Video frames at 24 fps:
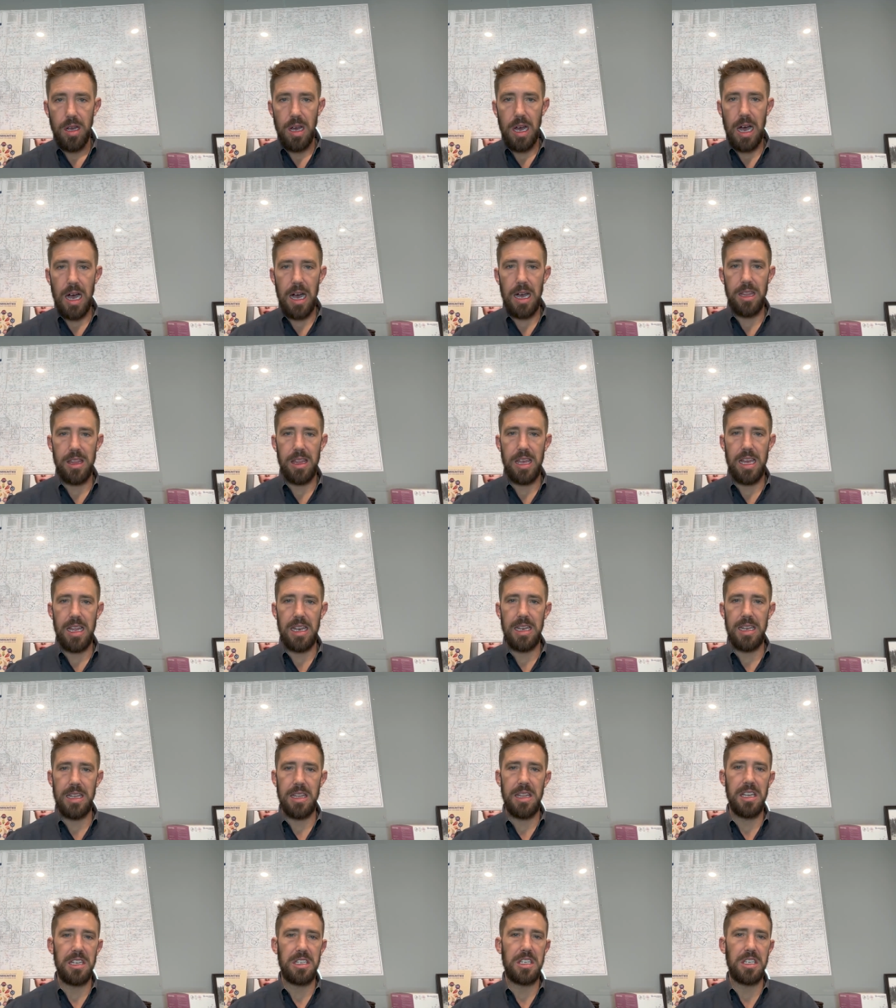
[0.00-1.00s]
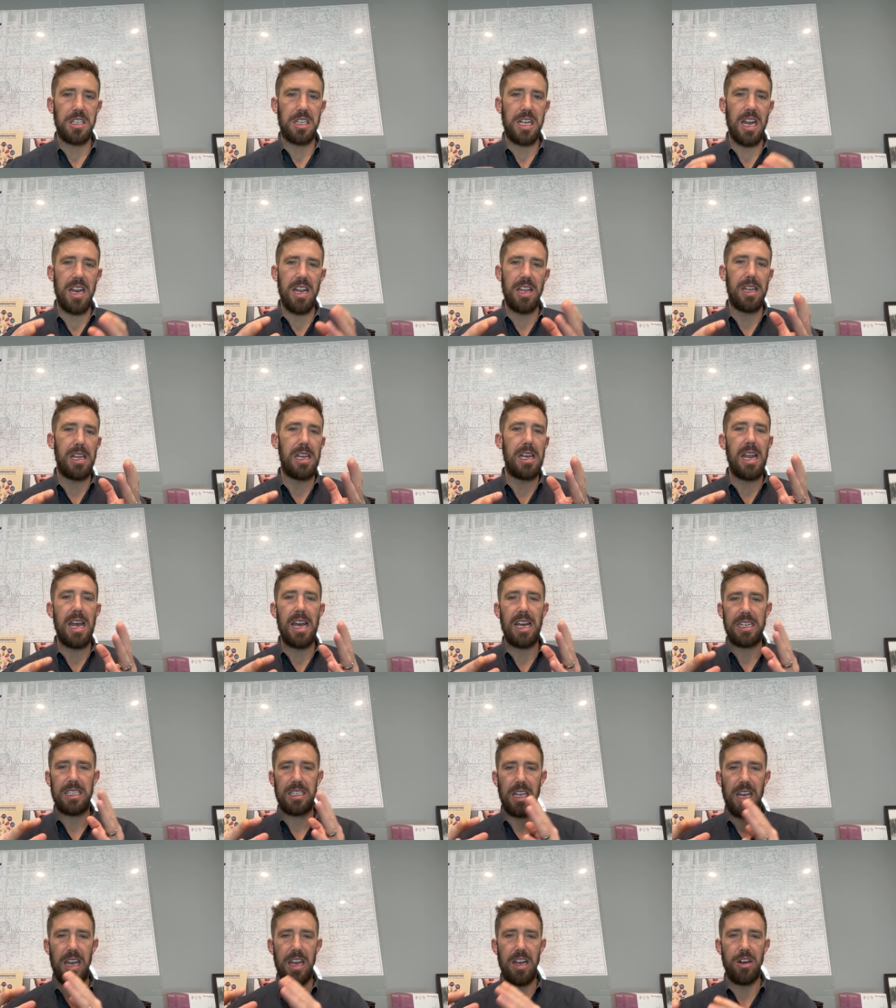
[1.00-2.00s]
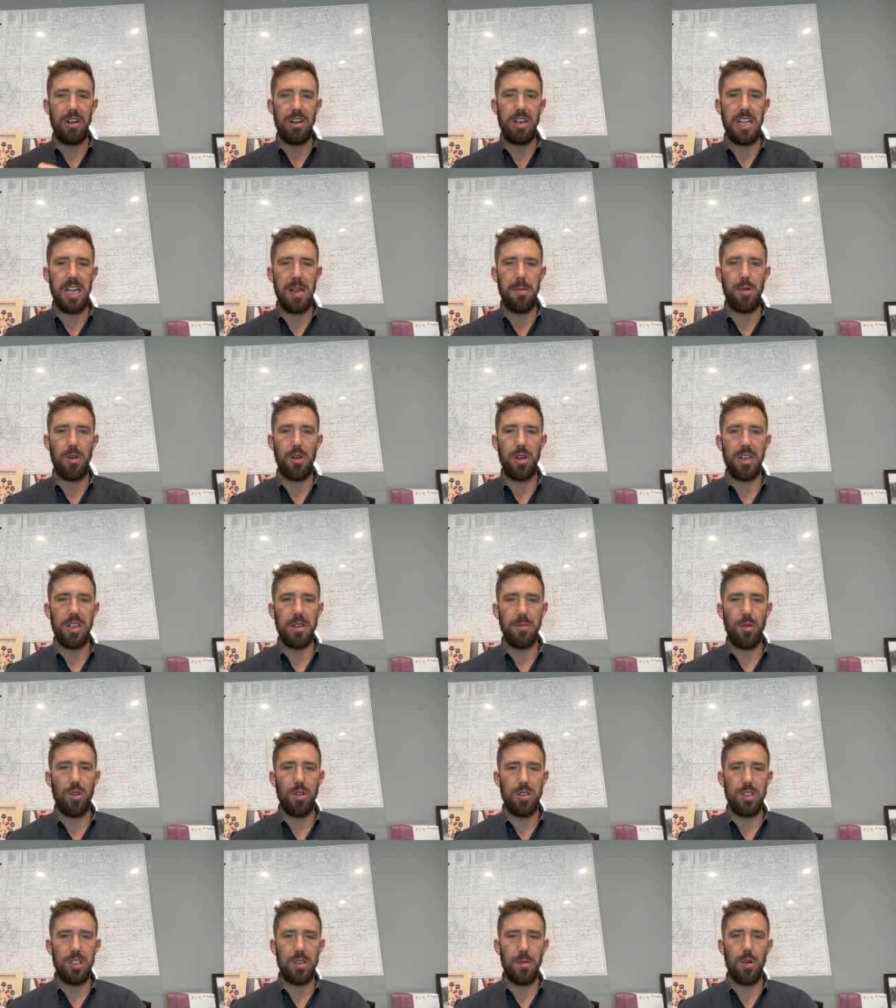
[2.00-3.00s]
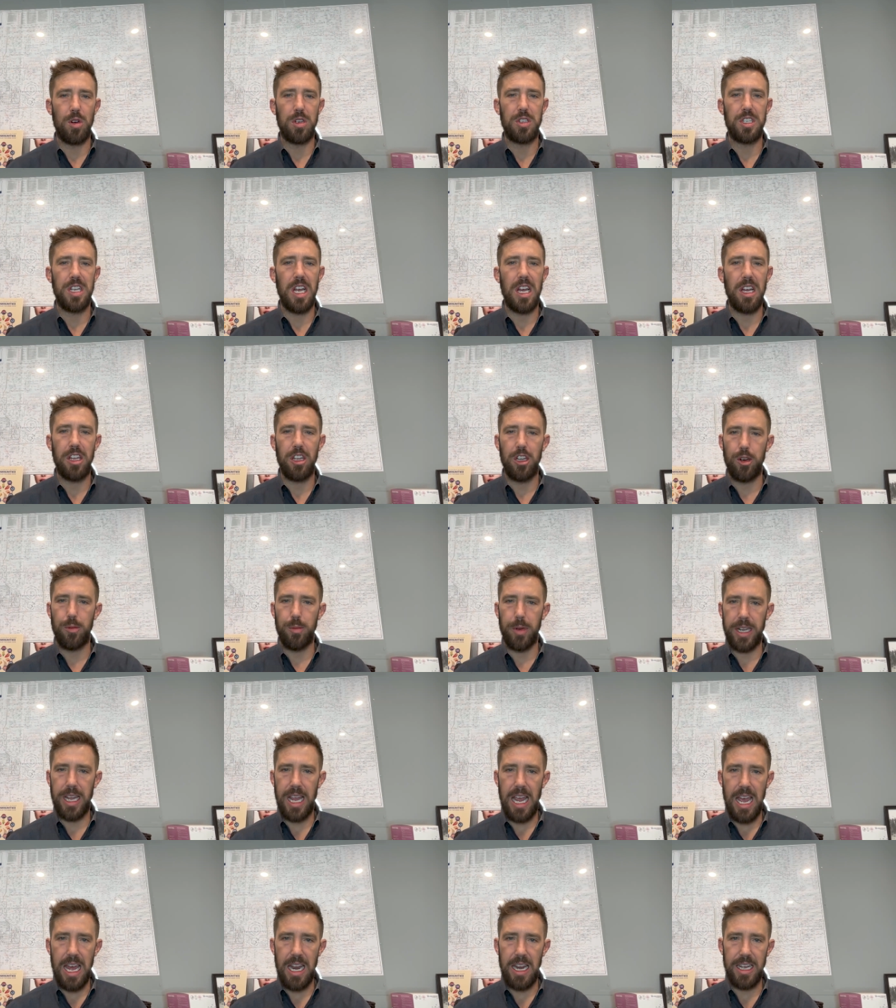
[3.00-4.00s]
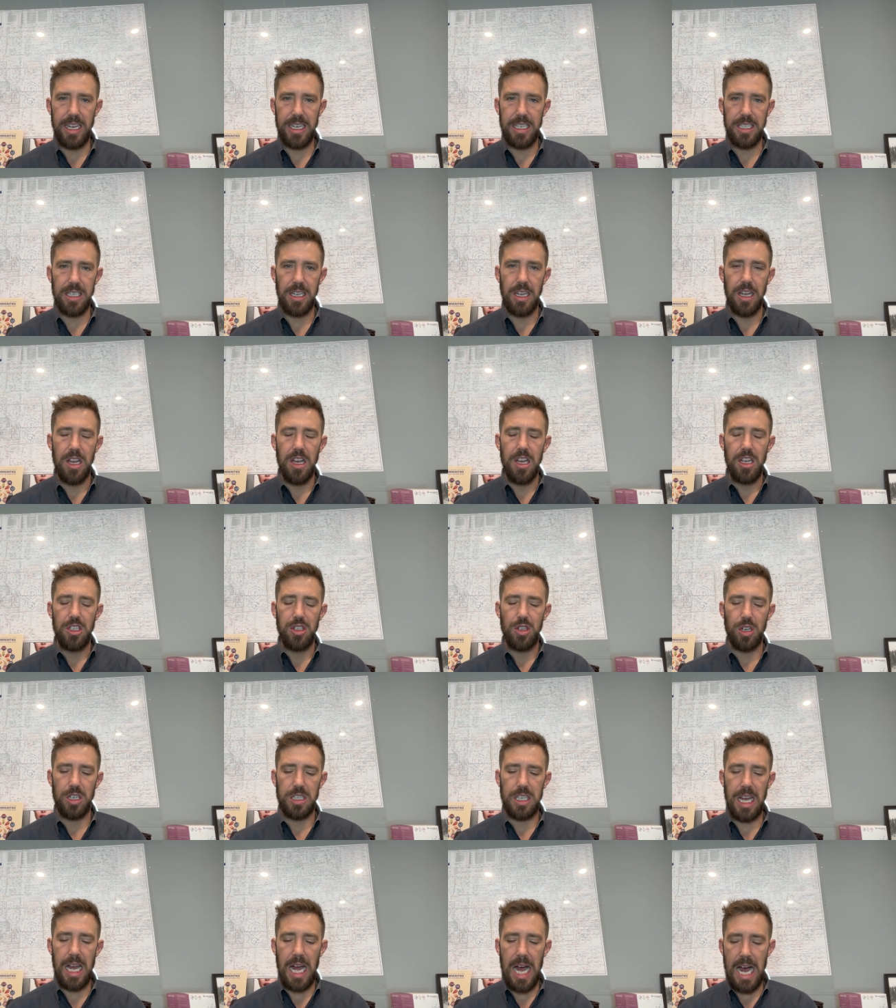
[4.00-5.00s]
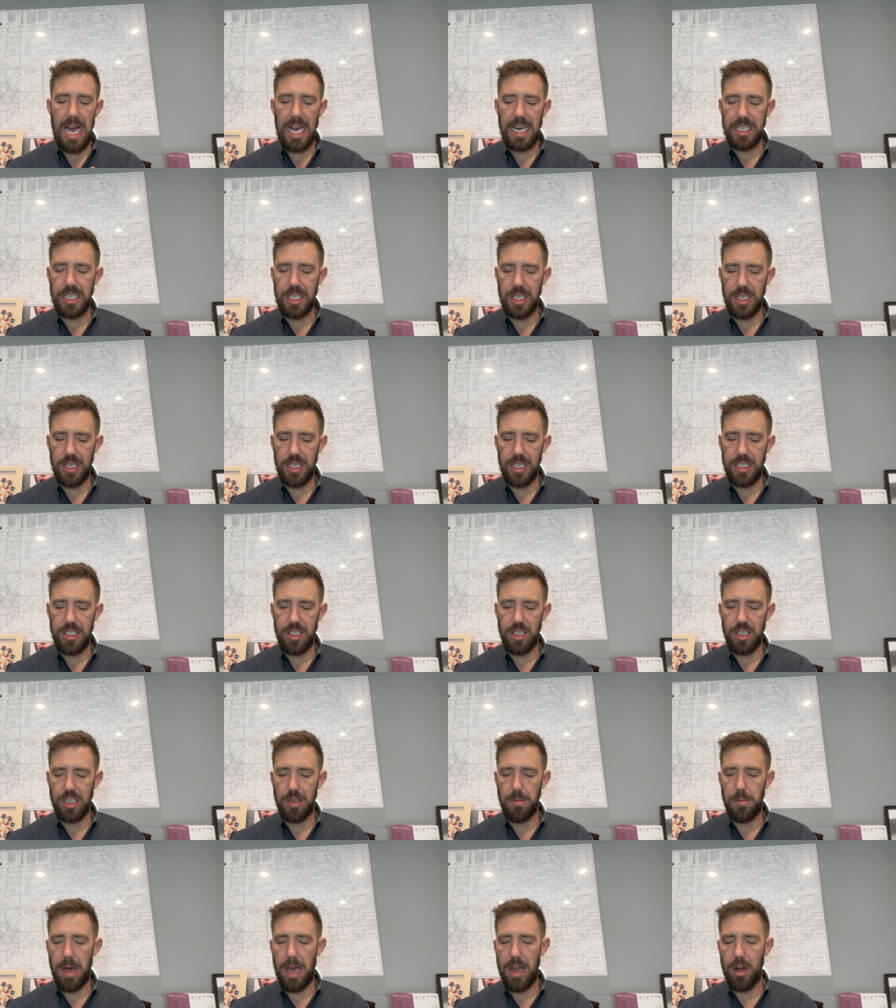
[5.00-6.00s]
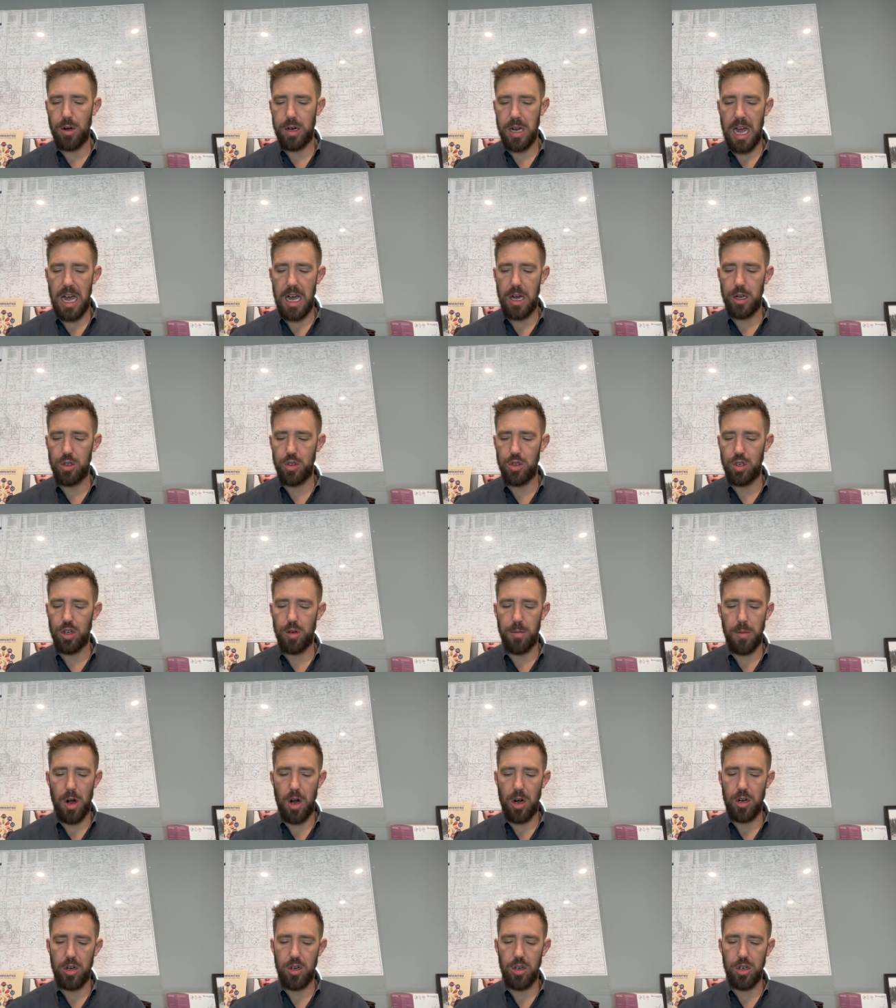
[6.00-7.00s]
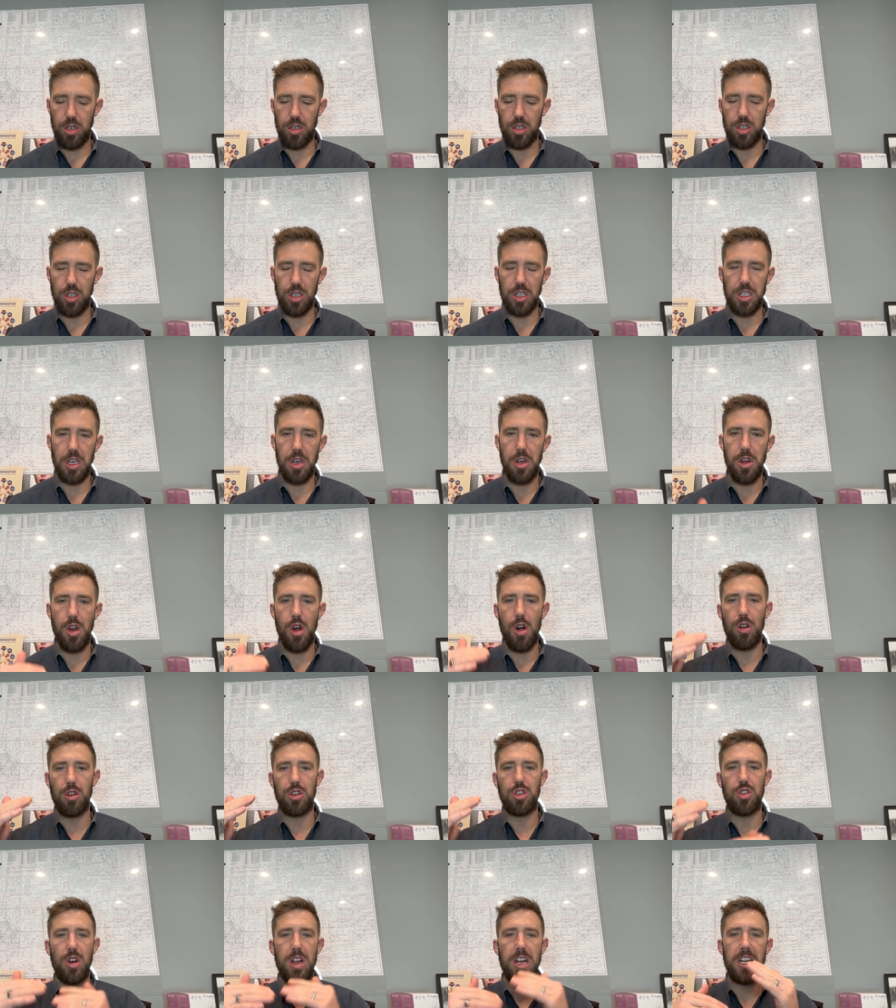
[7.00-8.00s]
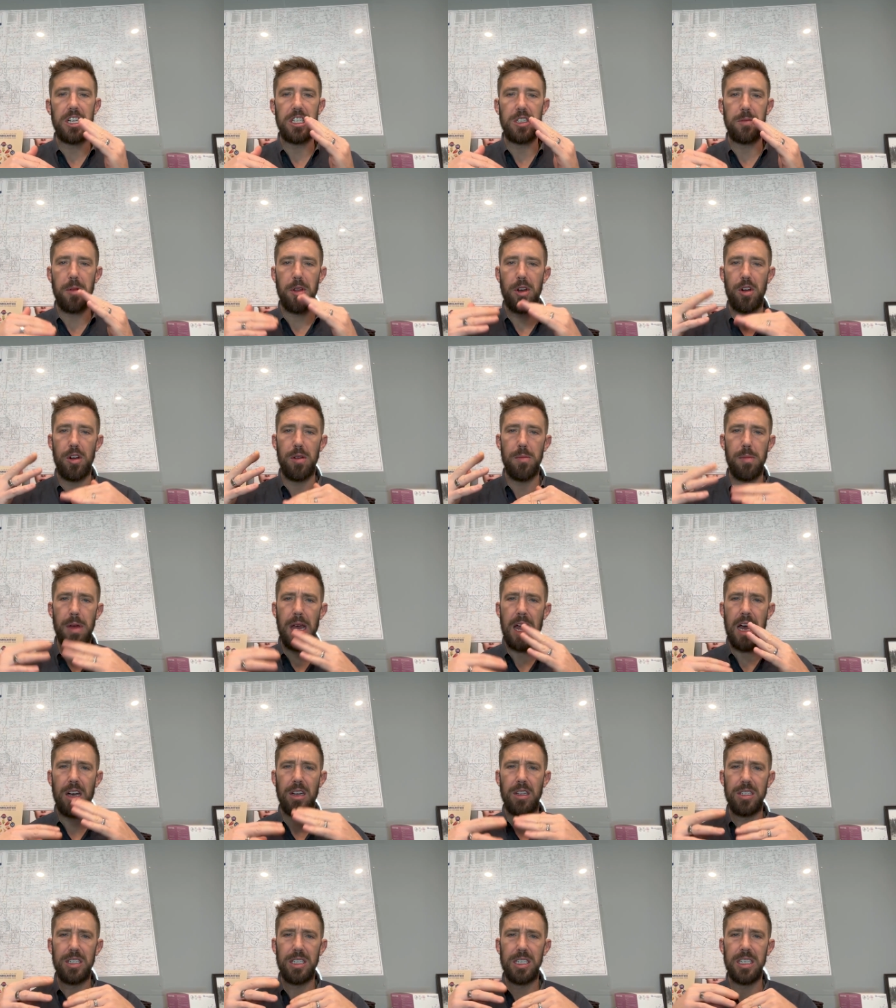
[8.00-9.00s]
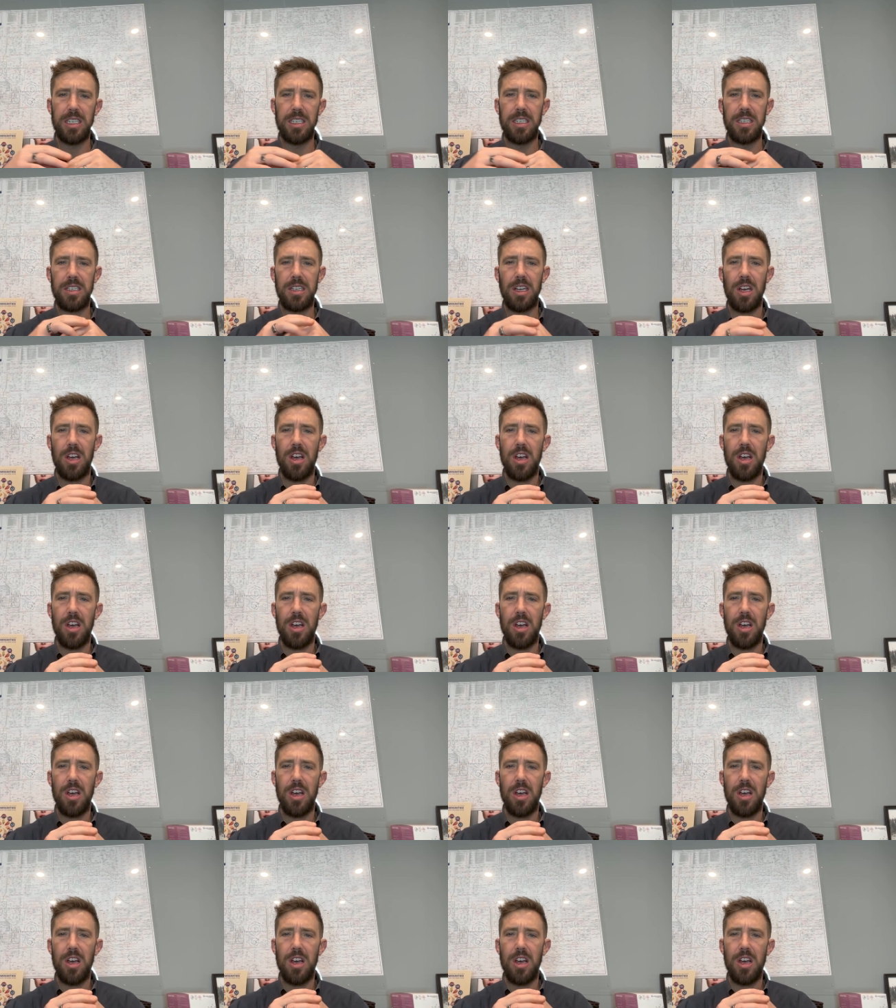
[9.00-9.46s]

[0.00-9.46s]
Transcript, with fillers: uh, then this is kind of the next layer deeper and the more some more cellular mechanics so it looks at oxalates, looks at mitochondrial markers, looks at neurotransmitter imbalances,